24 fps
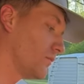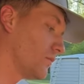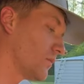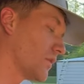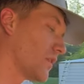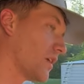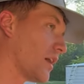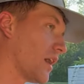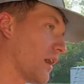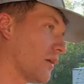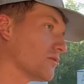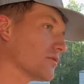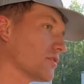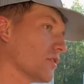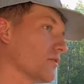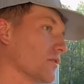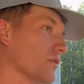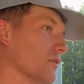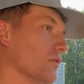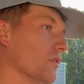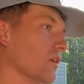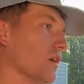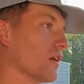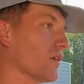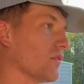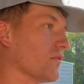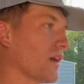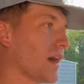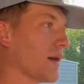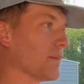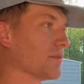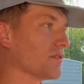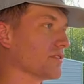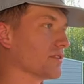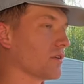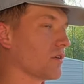Yeah, I was gonna do uh,
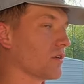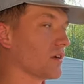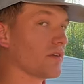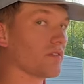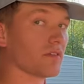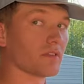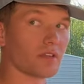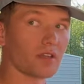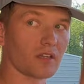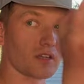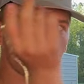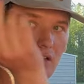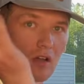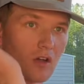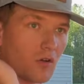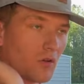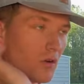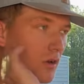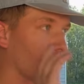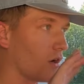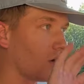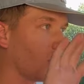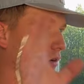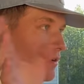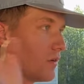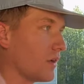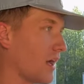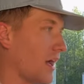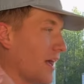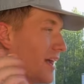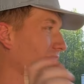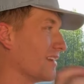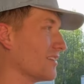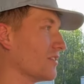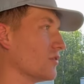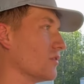five uh, percent on everything all in all.
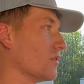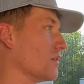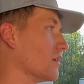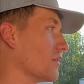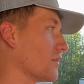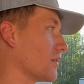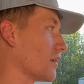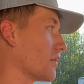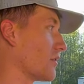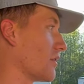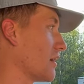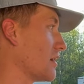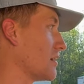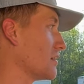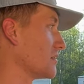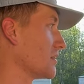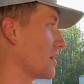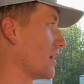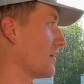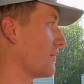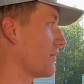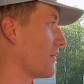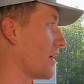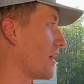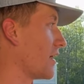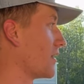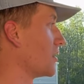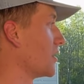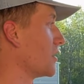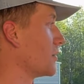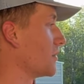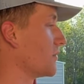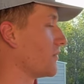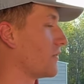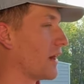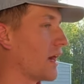I ain't doing nothing crazy. I've had
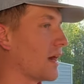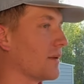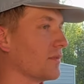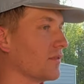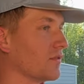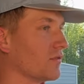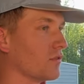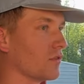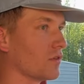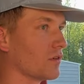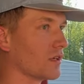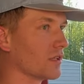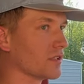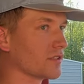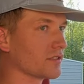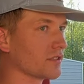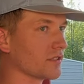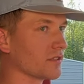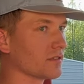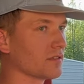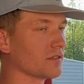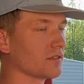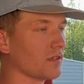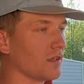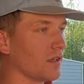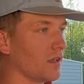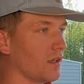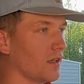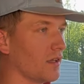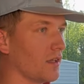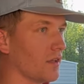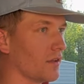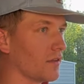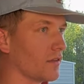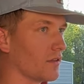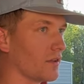double five before, and it's just
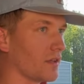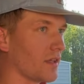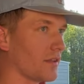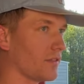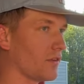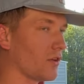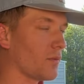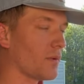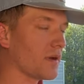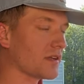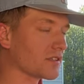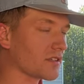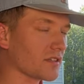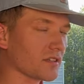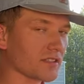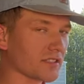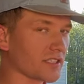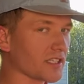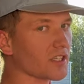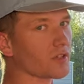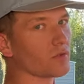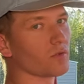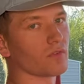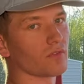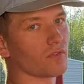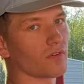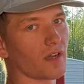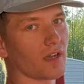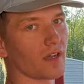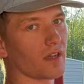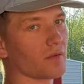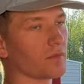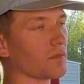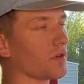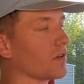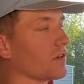nobody's gonna see you with five,
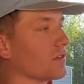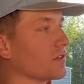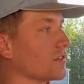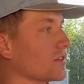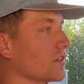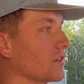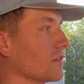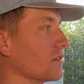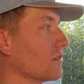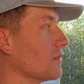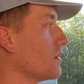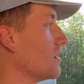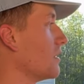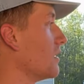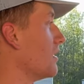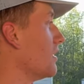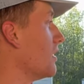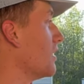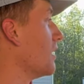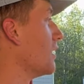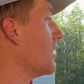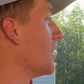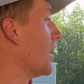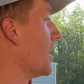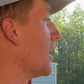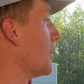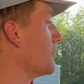yeah, bro. Yeah. So I got five.